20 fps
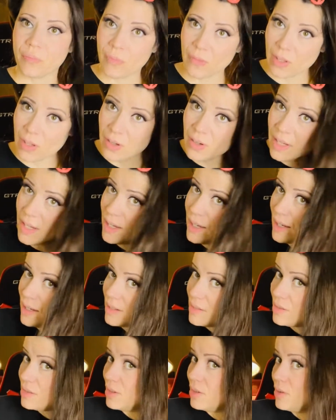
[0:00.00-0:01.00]
Okay,
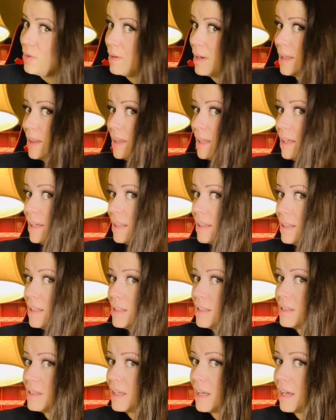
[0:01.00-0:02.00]
so I think
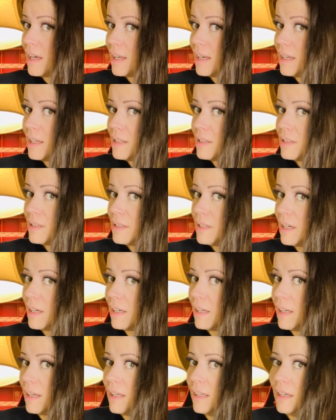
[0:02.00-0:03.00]
this side is
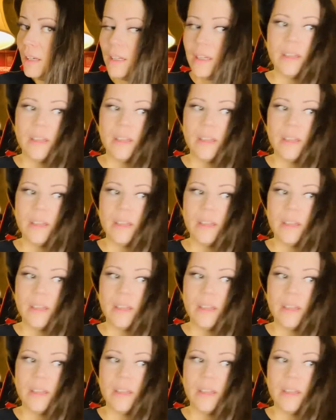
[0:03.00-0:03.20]
done.